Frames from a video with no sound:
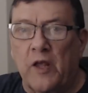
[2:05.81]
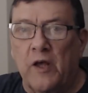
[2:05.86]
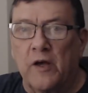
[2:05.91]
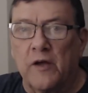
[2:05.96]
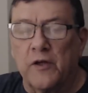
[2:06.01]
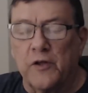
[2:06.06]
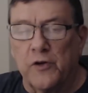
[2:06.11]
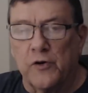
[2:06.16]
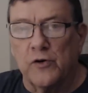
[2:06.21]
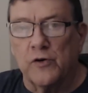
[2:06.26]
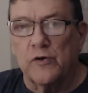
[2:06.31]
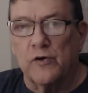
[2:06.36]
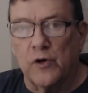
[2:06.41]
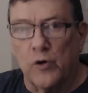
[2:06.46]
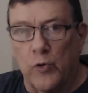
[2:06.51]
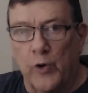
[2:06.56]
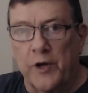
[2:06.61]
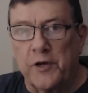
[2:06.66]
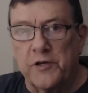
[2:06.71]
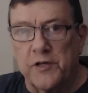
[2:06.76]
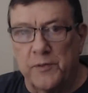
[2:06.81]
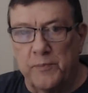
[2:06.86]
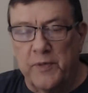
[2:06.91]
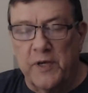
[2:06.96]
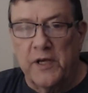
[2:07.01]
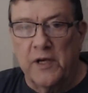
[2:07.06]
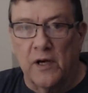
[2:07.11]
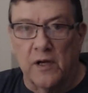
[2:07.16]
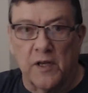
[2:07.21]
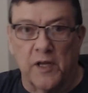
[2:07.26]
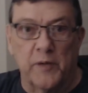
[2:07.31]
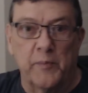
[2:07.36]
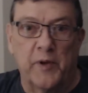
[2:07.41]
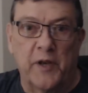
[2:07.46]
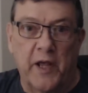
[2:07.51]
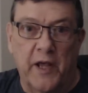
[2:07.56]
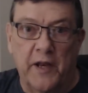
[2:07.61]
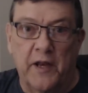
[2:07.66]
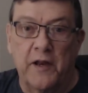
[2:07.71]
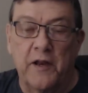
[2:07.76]
You're going to be
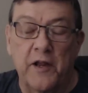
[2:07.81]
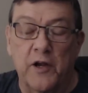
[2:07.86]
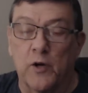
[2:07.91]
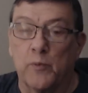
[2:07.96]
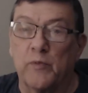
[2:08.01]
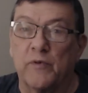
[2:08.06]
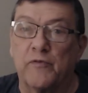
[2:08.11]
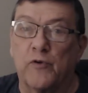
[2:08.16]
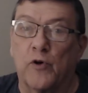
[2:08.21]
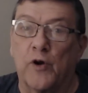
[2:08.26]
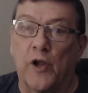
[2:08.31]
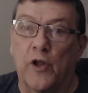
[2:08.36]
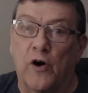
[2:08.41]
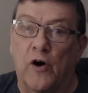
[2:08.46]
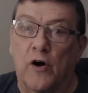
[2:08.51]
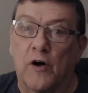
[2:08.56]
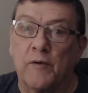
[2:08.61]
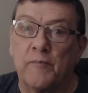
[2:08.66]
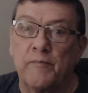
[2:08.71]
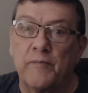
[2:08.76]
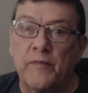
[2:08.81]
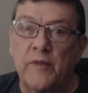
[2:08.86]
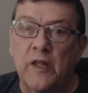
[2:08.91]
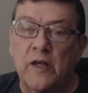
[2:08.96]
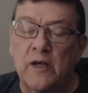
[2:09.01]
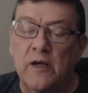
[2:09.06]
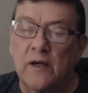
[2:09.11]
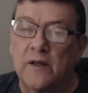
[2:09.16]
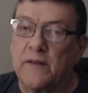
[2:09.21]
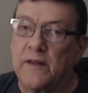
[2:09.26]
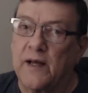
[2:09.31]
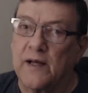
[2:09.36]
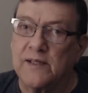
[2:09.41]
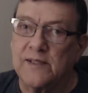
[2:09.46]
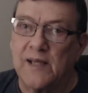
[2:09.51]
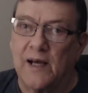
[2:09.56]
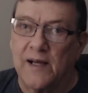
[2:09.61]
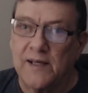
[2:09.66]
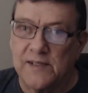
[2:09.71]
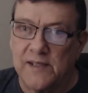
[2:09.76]
eliminated here before long. That's
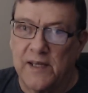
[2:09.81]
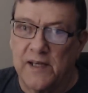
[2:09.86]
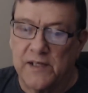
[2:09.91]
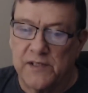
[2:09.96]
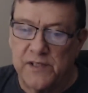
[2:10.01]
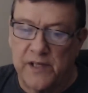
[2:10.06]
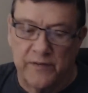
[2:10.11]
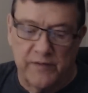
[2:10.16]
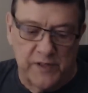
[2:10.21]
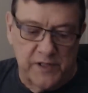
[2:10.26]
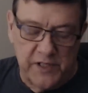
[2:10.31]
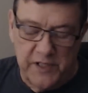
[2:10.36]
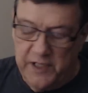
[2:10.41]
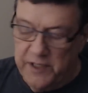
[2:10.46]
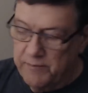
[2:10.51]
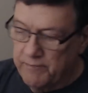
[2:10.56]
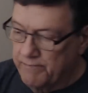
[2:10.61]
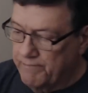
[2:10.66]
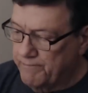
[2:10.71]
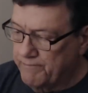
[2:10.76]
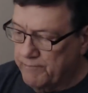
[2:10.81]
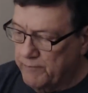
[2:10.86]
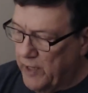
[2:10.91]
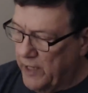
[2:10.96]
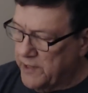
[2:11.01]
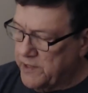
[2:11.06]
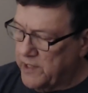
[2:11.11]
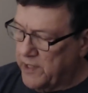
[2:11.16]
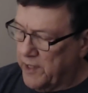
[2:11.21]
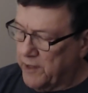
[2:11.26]
Isaiah 17, my take.